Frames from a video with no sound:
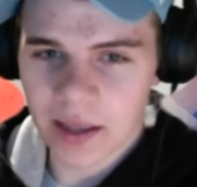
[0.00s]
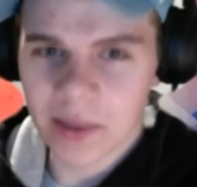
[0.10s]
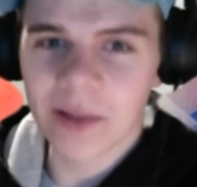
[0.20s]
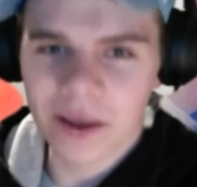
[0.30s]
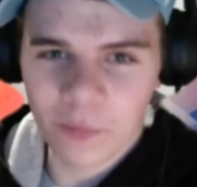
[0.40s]
And
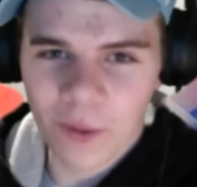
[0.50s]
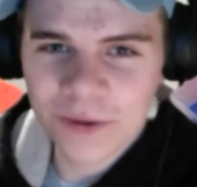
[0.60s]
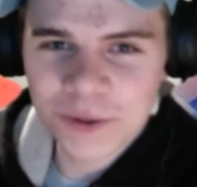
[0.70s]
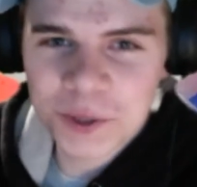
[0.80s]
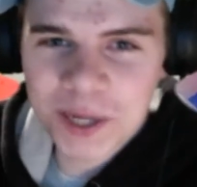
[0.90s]
they're like, "Why
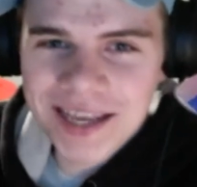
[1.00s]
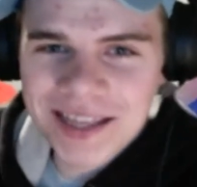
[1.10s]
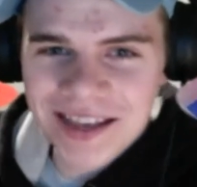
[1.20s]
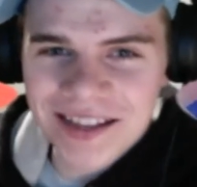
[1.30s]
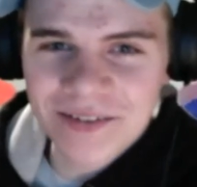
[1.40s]
don't you drink it
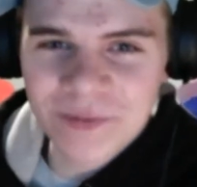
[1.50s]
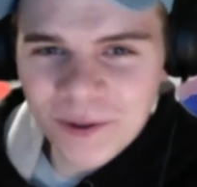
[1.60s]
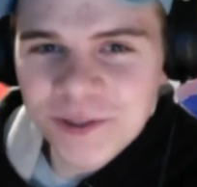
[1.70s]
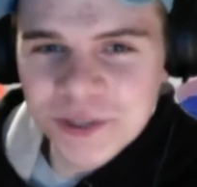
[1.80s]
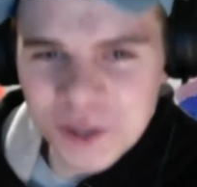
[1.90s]
then? Why
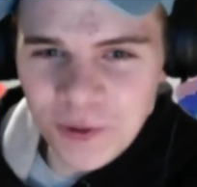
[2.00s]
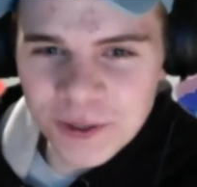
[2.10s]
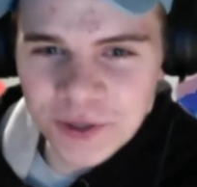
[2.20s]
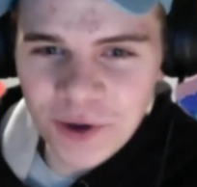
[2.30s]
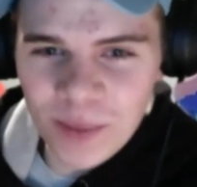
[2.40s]
don't you show
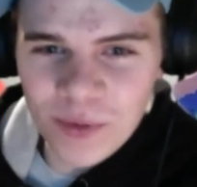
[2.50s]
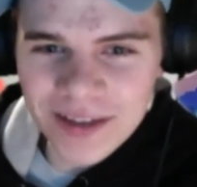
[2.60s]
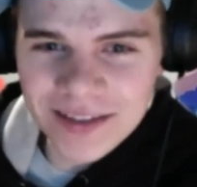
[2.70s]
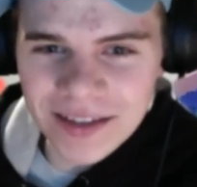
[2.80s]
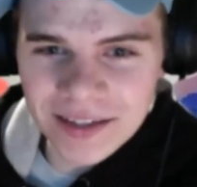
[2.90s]
us you're not
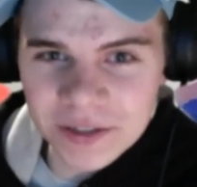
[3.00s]
pregnant?"